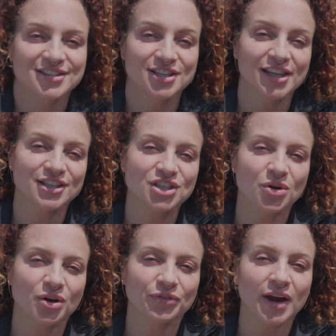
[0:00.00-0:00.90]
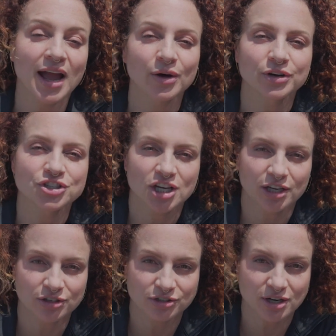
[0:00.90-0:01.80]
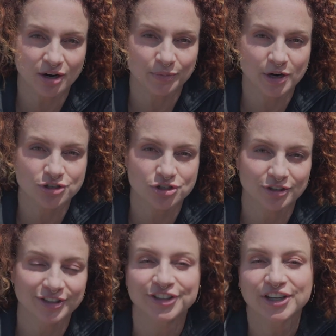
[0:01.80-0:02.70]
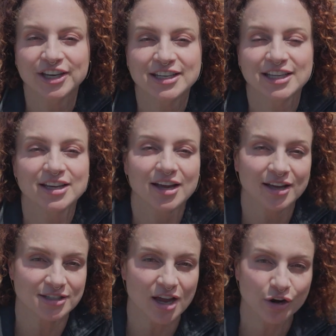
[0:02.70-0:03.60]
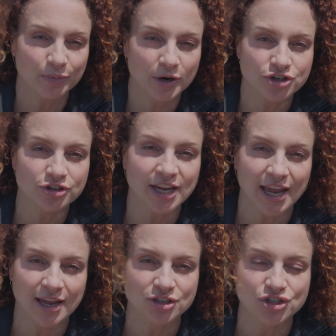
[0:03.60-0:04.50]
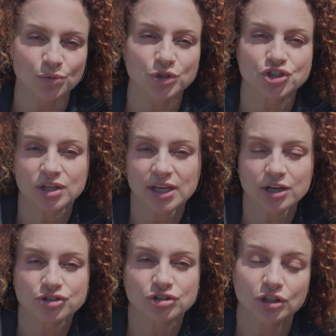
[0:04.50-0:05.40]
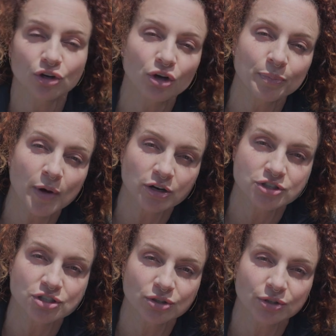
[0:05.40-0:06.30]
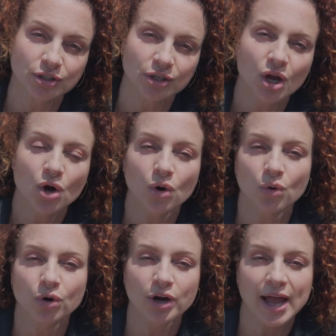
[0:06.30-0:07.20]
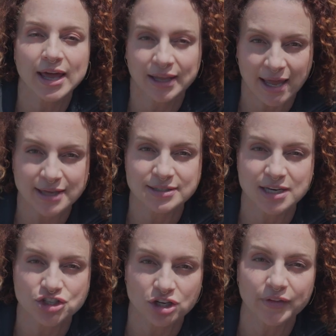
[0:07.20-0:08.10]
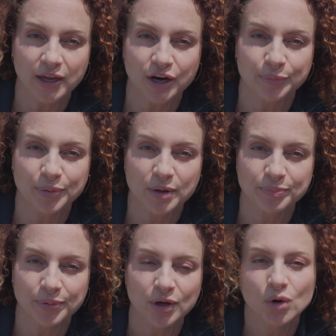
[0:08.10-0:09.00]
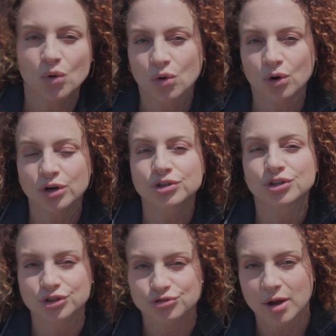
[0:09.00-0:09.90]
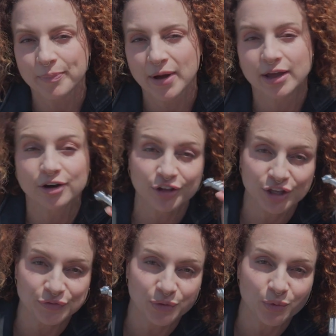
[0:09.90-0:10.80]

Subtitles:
So let's go over how to check your tire pressure. You're gonna need a tire pressure gauge, which you can get at your local parts store or at a gas station on the air pump, or you can drop by and I'll give you